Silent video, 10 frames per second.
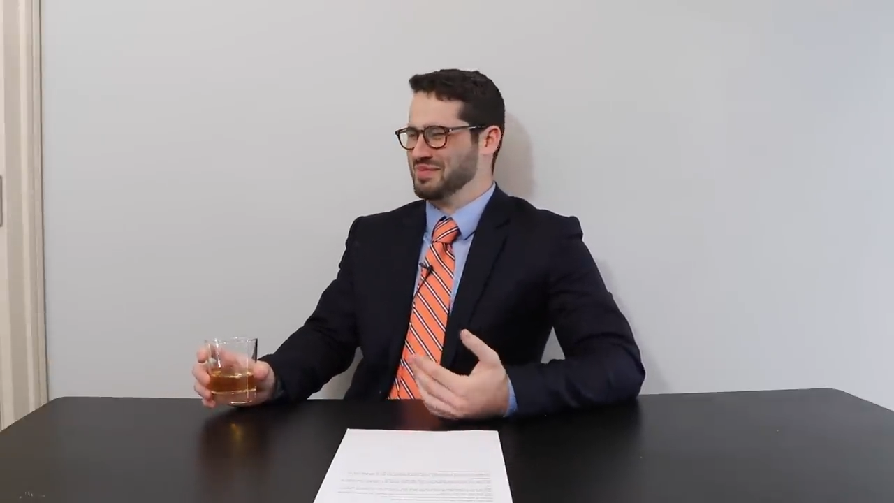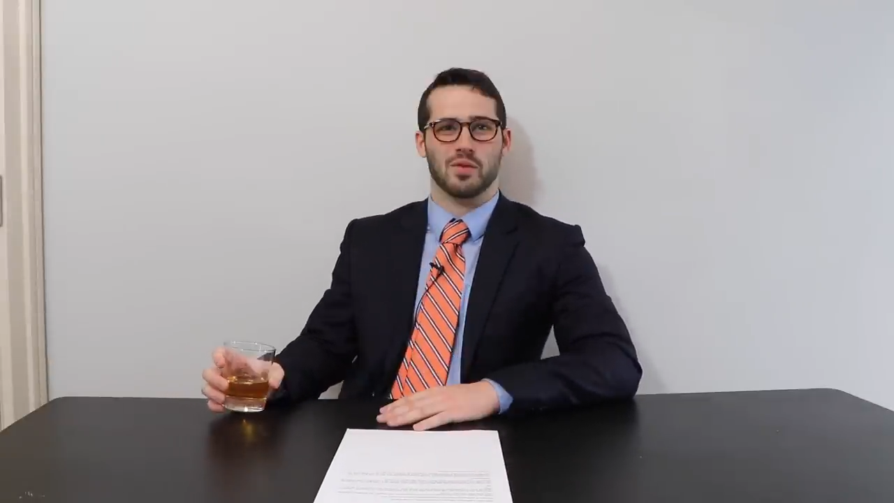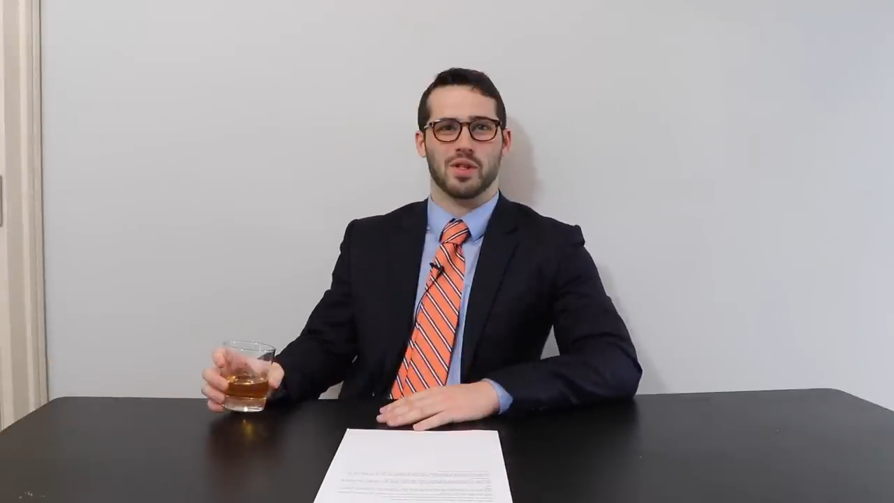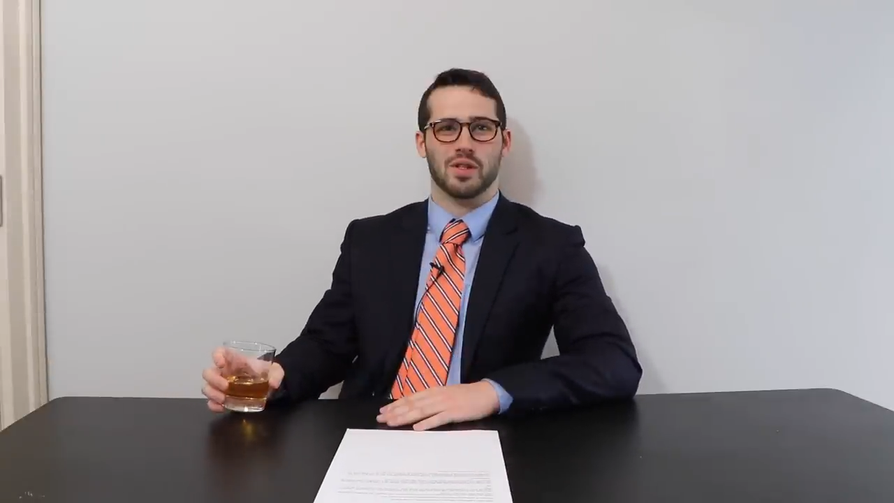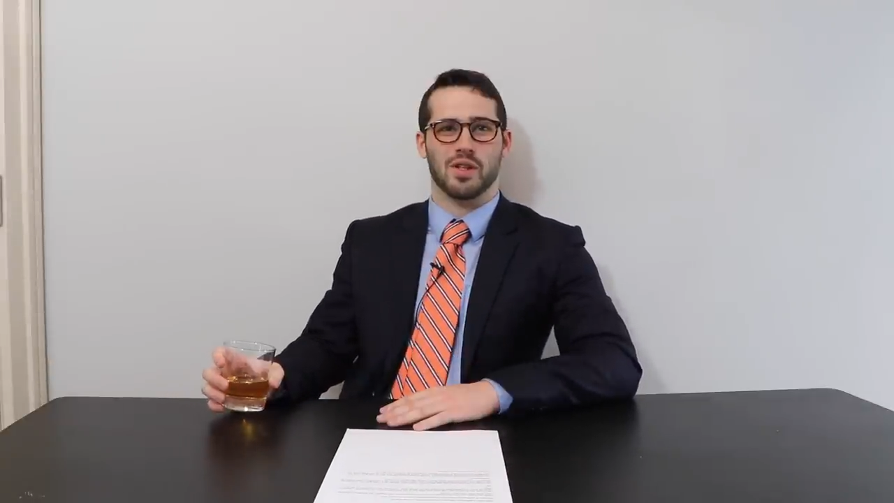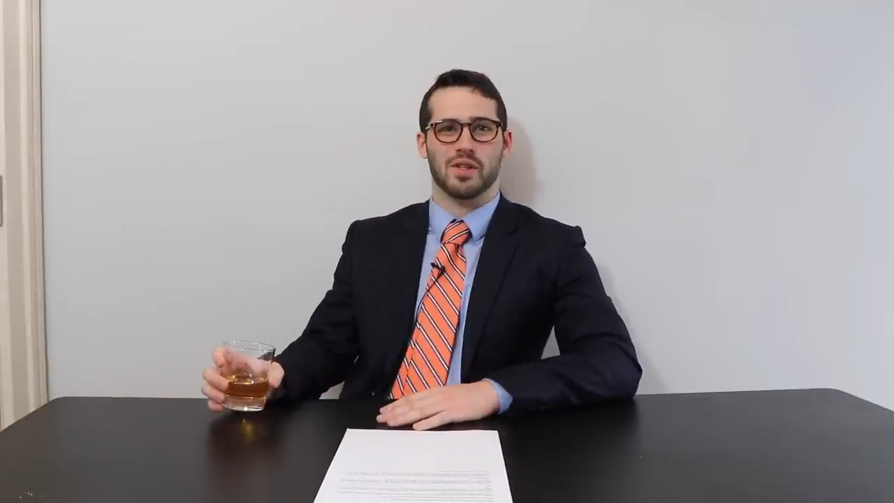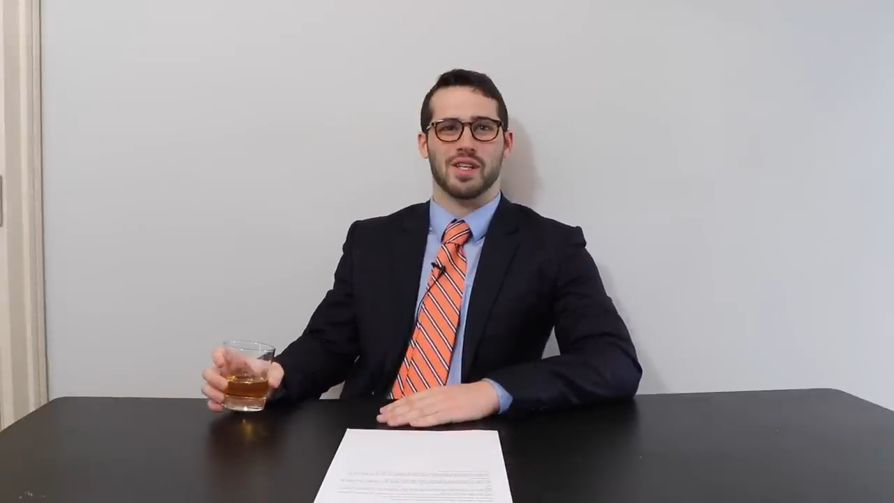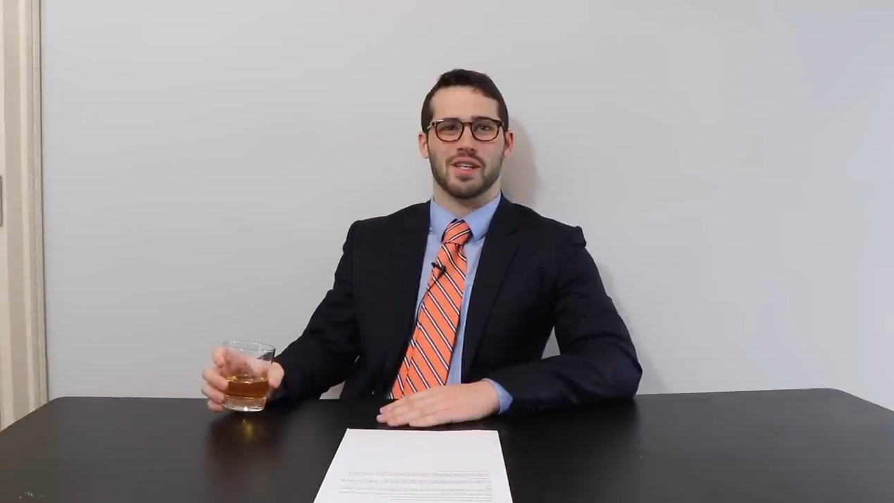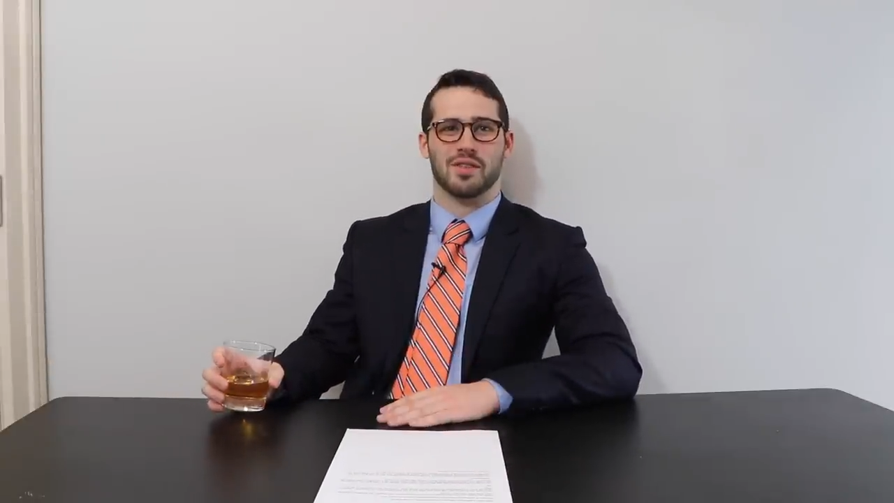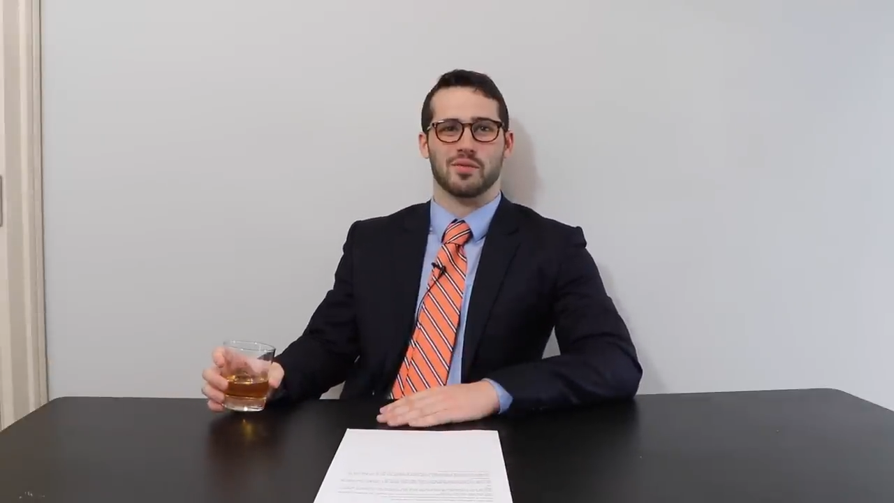What? Oh,
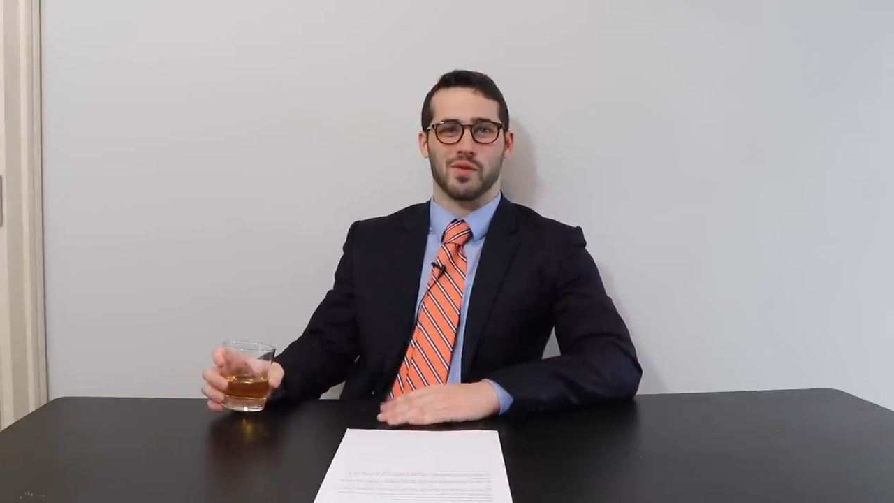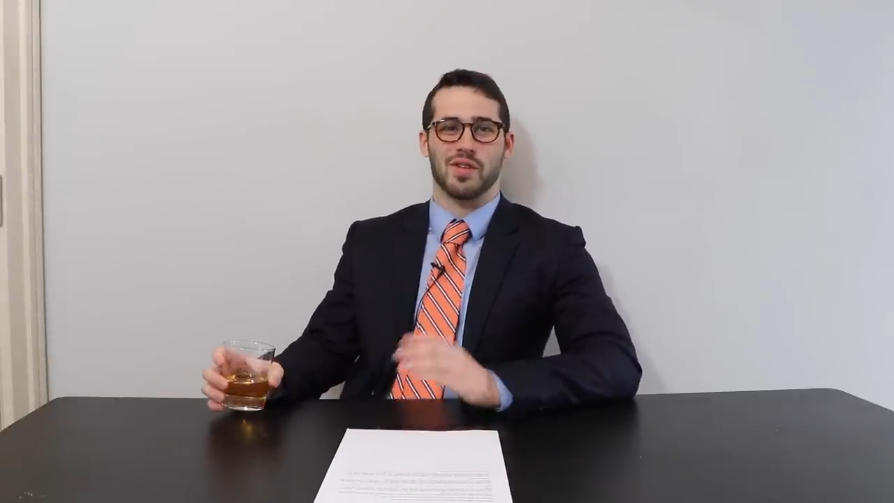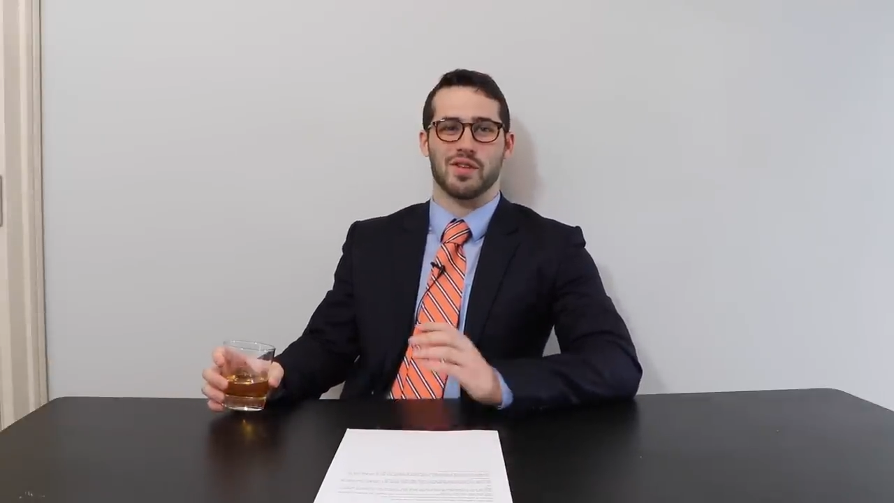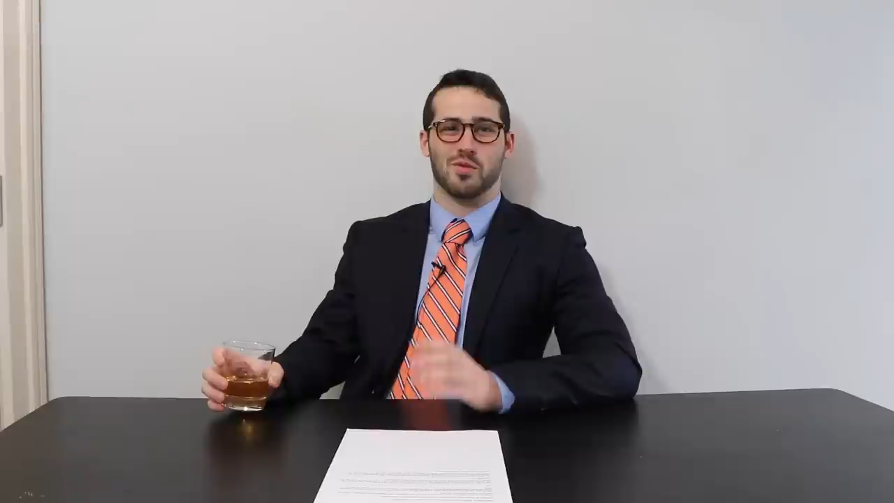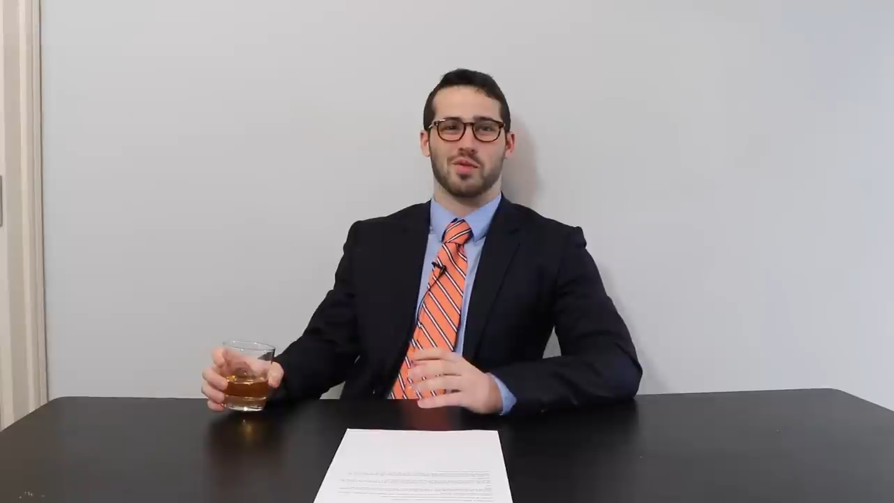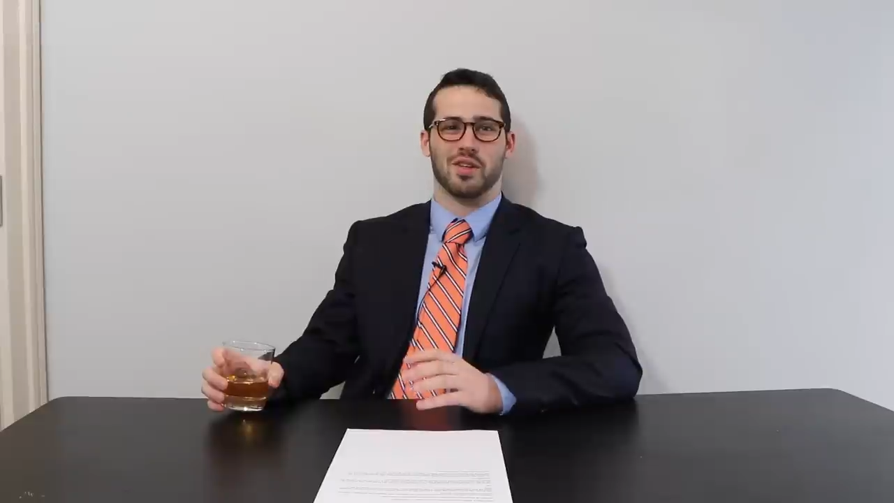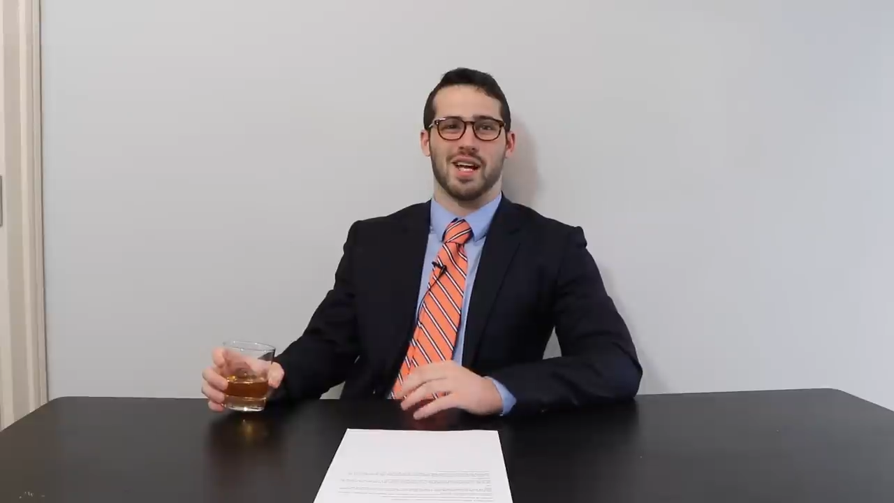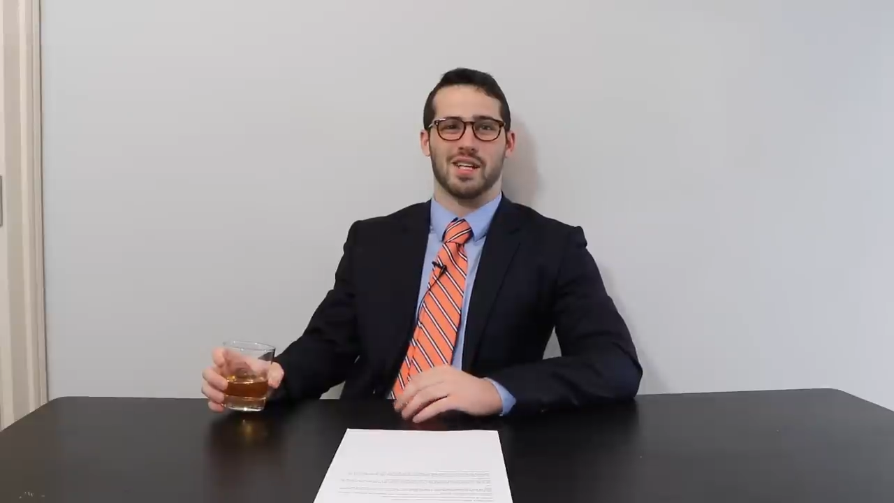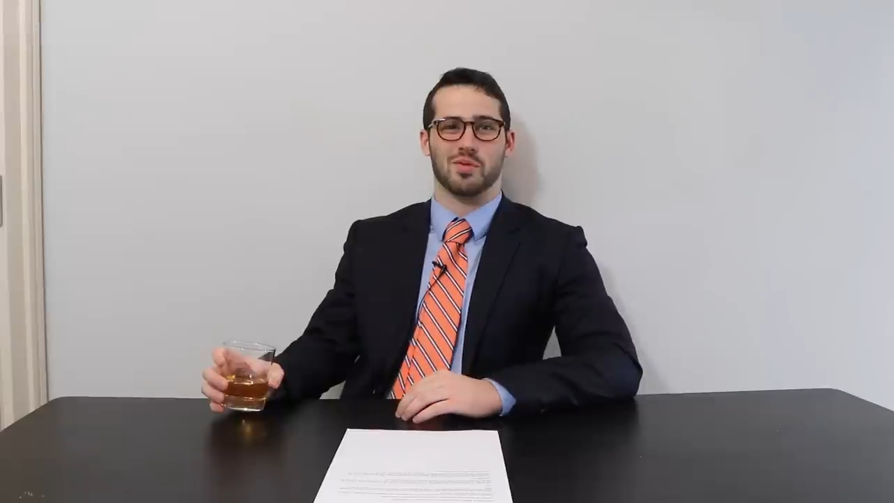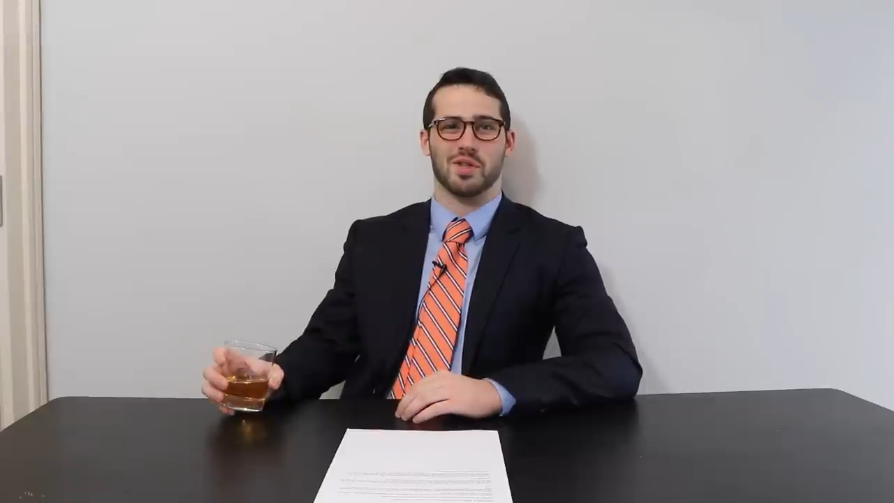yeah. When there's, the
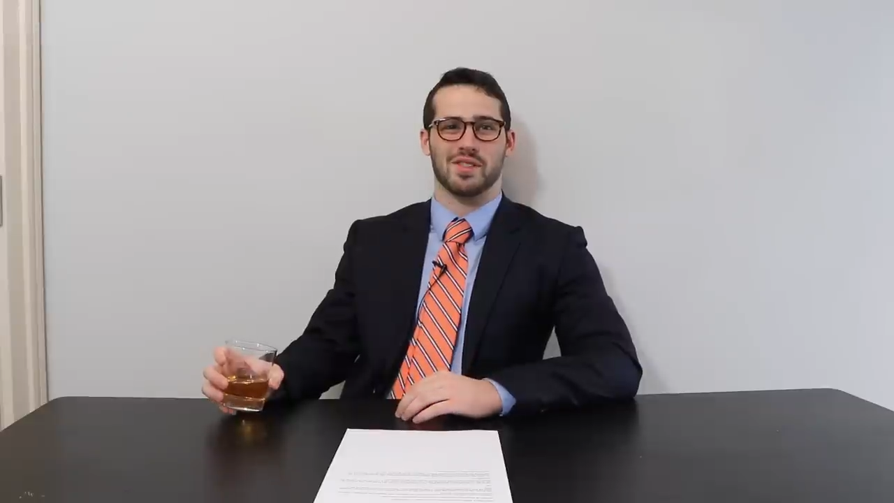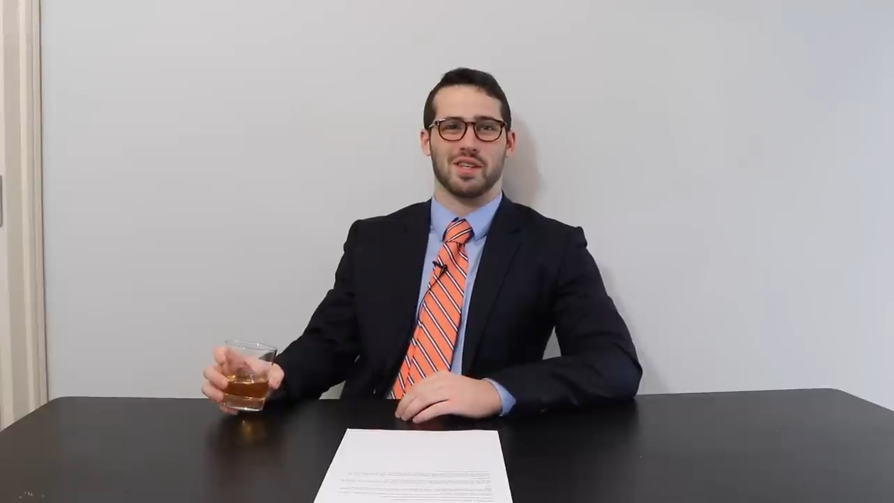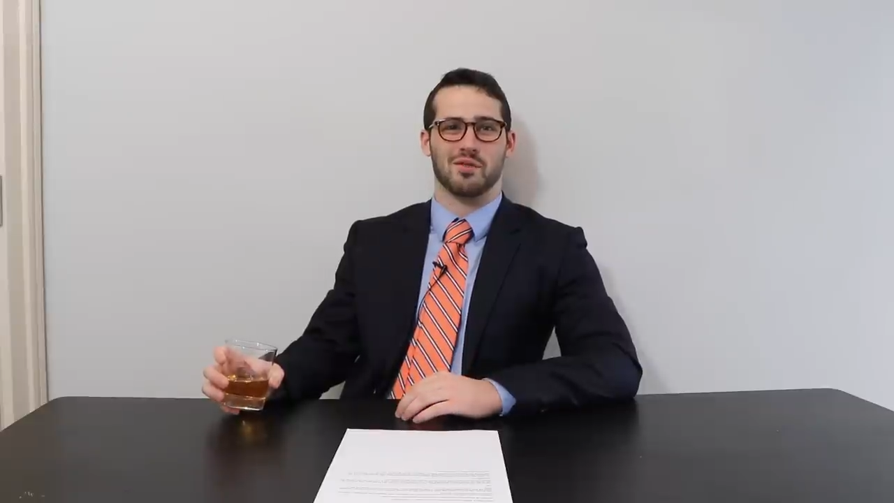last one is like